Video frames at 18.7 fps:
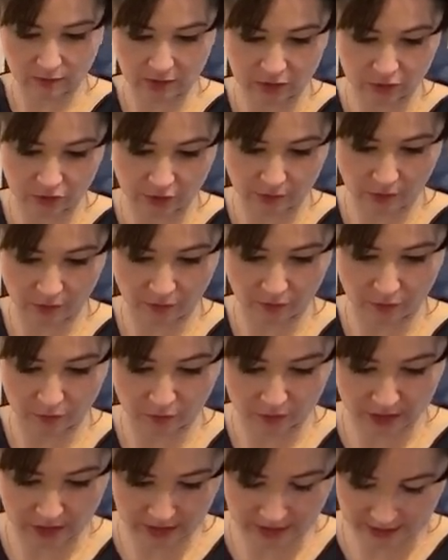We trim off all
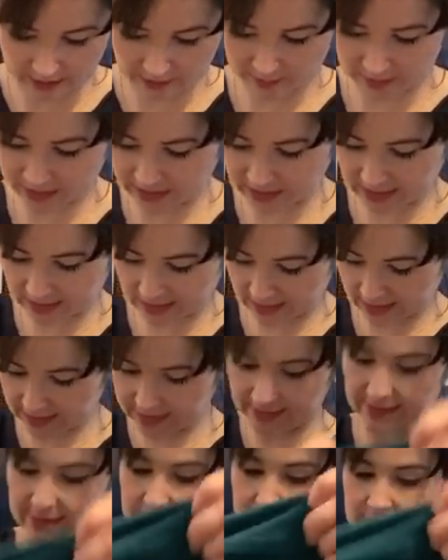the little
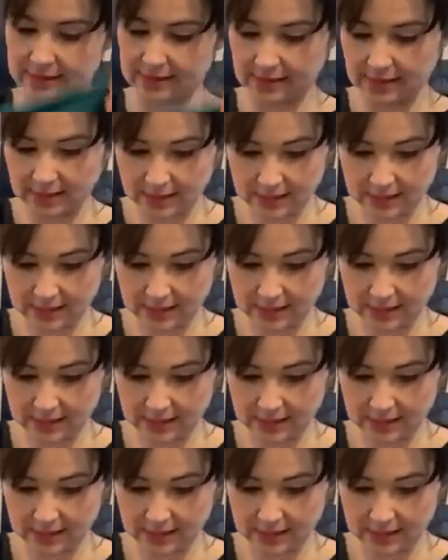bitties.